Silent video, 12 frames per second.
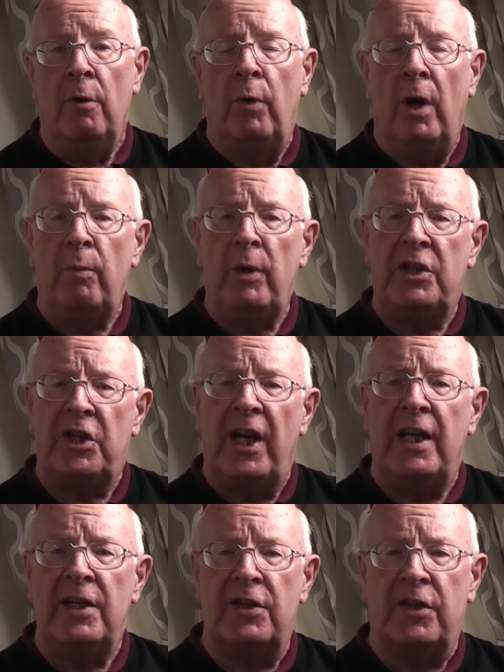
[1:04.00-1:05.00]
When we
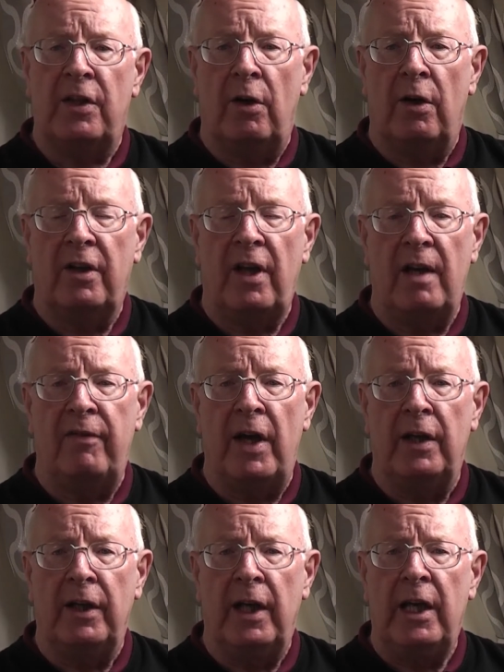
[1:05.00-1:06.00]
changed our
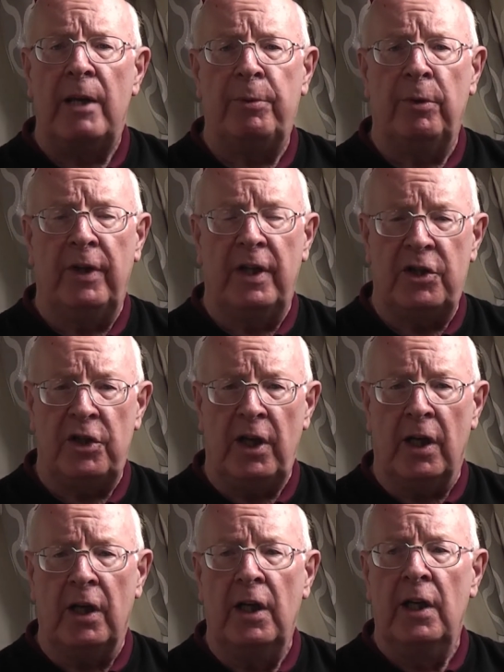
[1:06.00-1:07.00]
caravan in April this
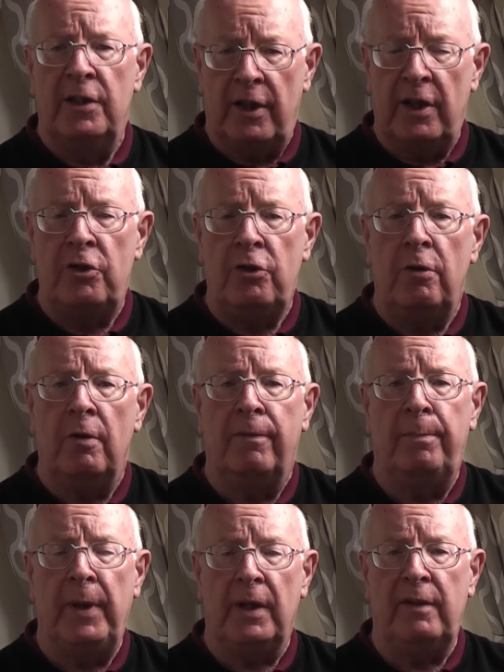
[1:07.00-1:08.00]
year to this new
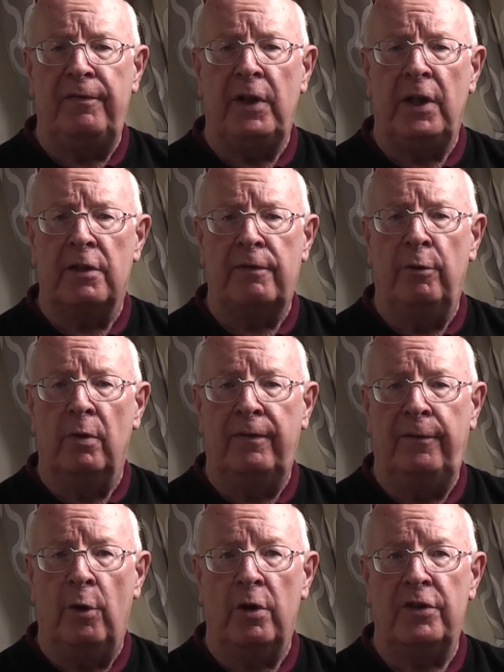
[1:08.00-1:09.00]
Bailey Phoenix
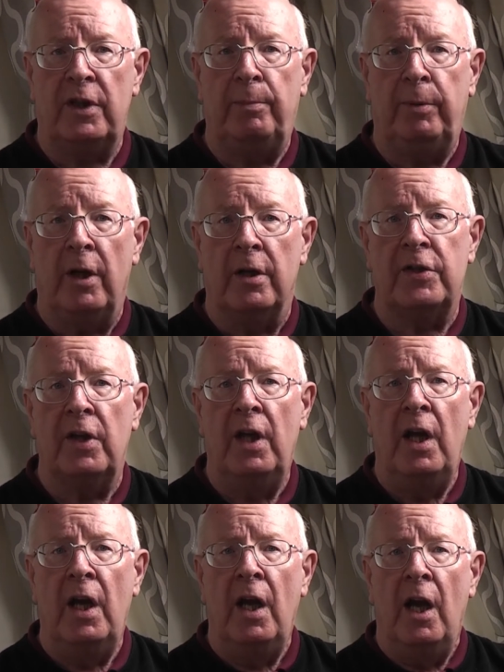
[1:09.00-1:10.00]
440 Plus,
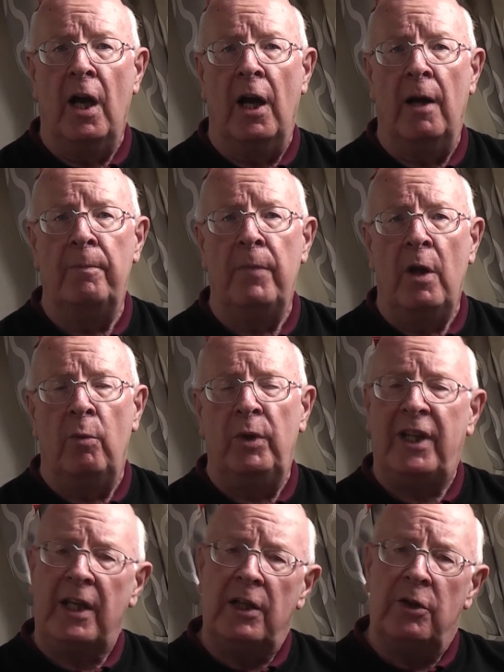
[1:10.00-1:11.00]
we
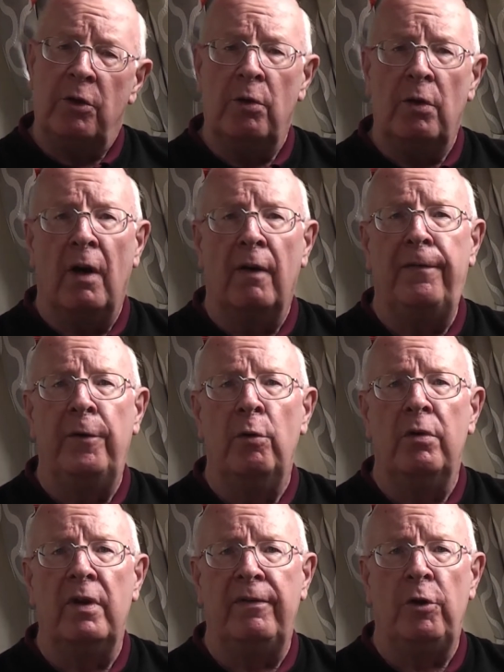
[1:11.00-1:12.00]
didn't do a
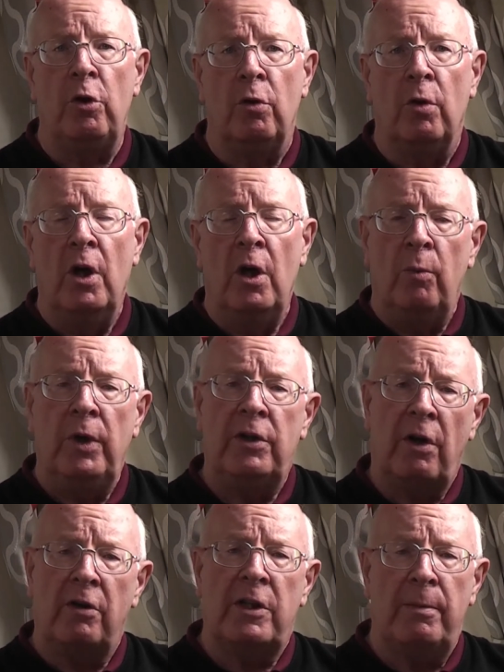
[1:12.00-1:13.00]
full review. We
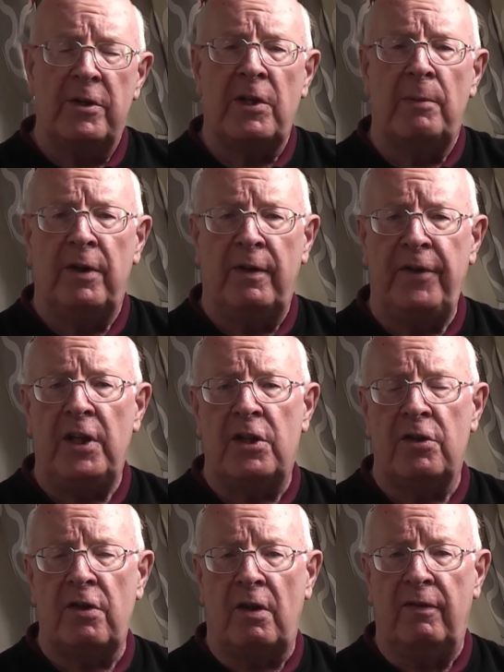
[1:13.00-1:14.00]
talked about some of the
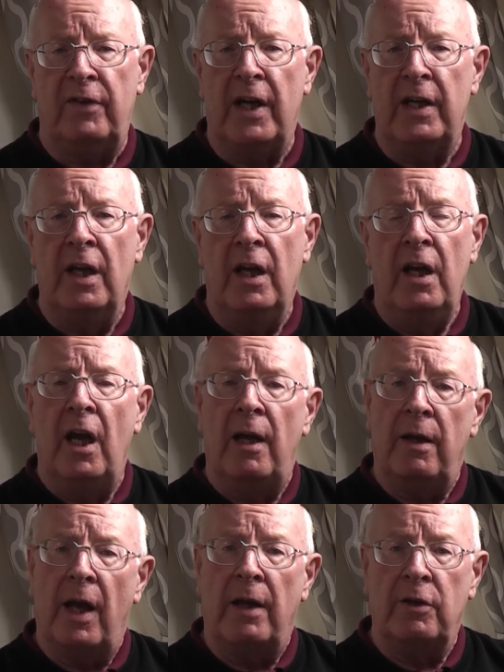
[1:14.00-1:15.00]
features of the van
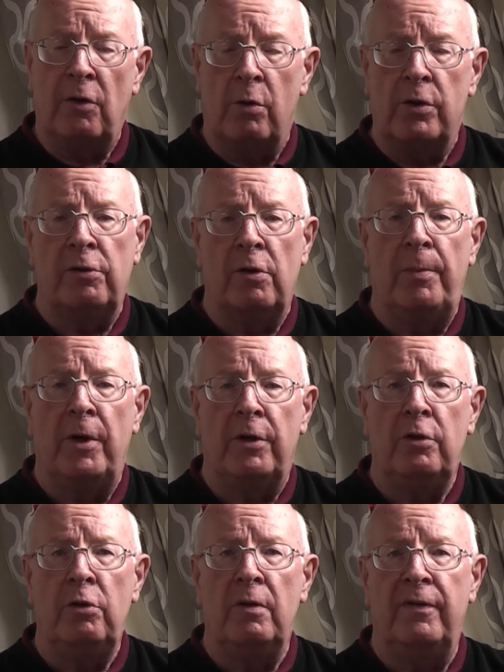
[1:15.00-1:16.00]
and also about
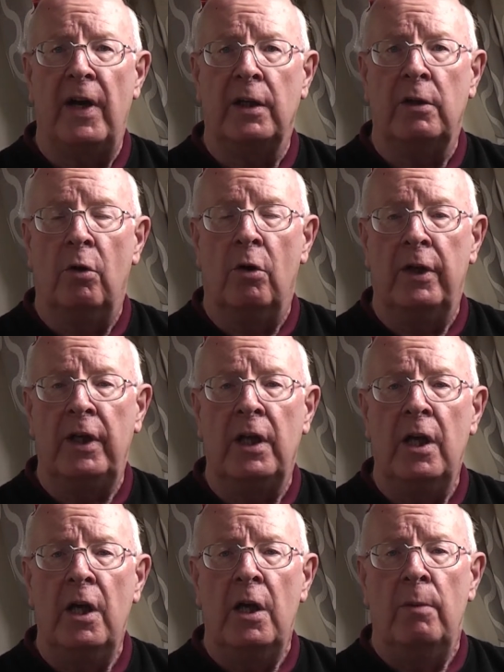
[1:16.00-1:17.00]
the new Vango awning,
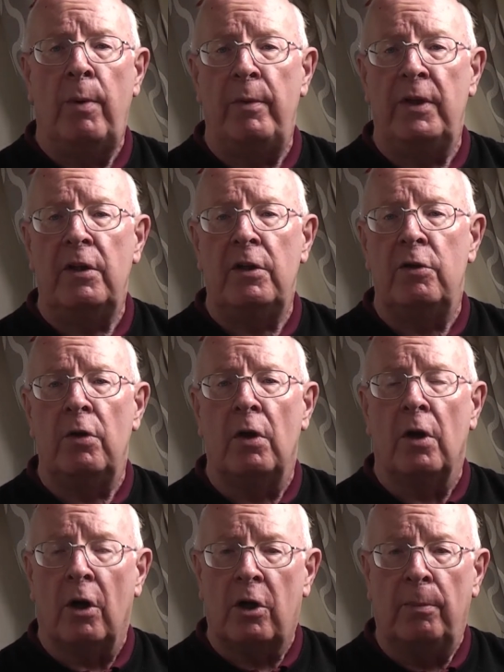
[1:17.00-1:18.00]
but we didn't do
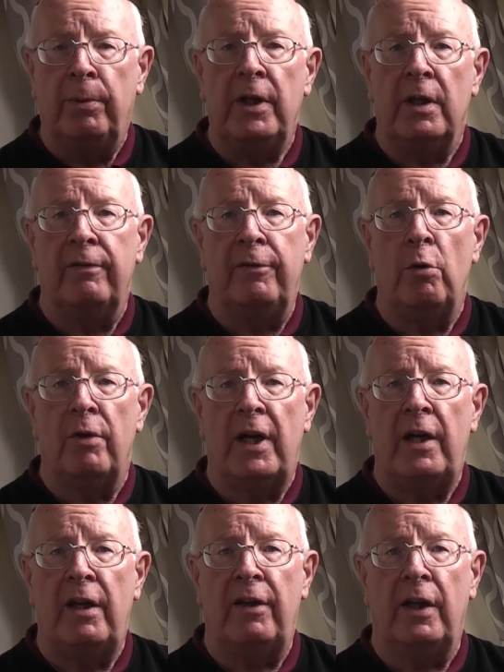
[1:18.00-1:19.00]
a complete review or
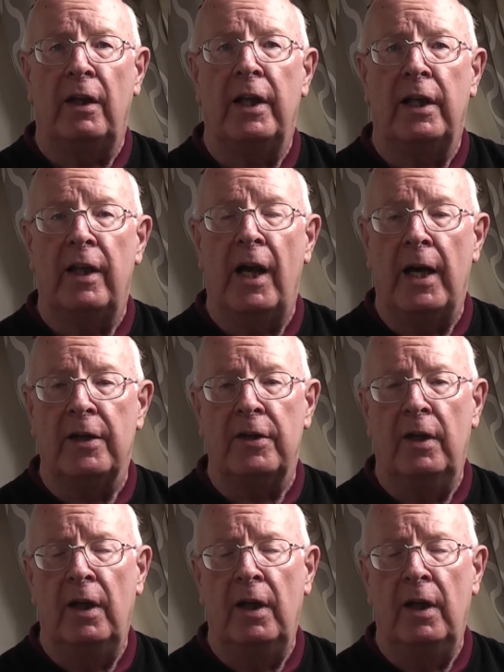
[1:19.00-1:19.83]
anything like that.